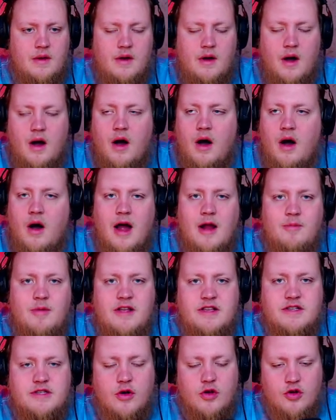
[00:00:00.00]
I'd
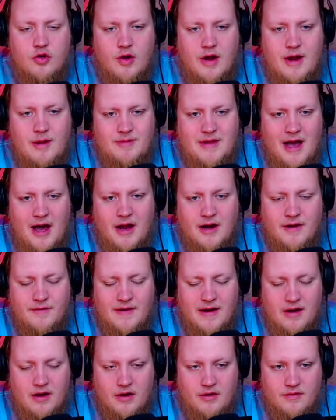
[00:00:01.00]
be so creeped out if
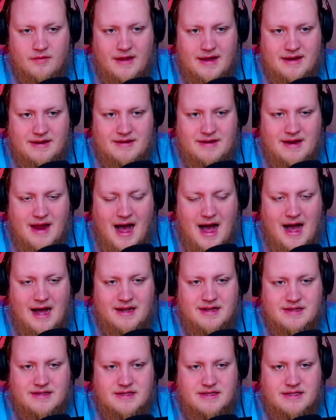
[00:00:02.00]
I heard like
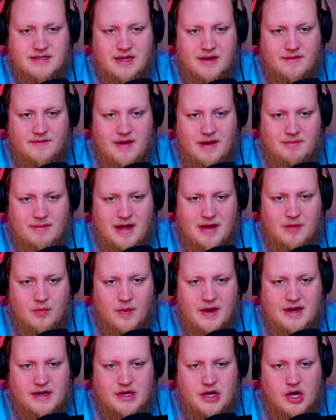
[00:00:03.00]
knocks and stuff on my
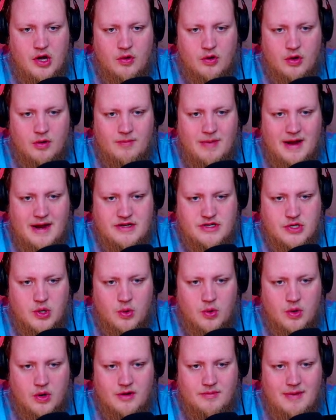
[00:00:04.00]
window or my
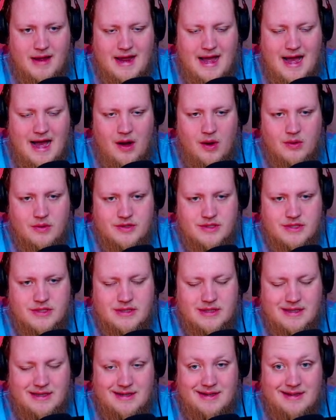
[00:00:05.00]
door in my
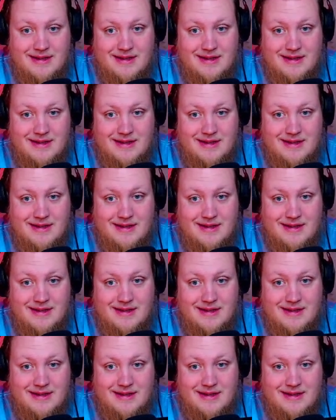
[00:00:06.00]
house.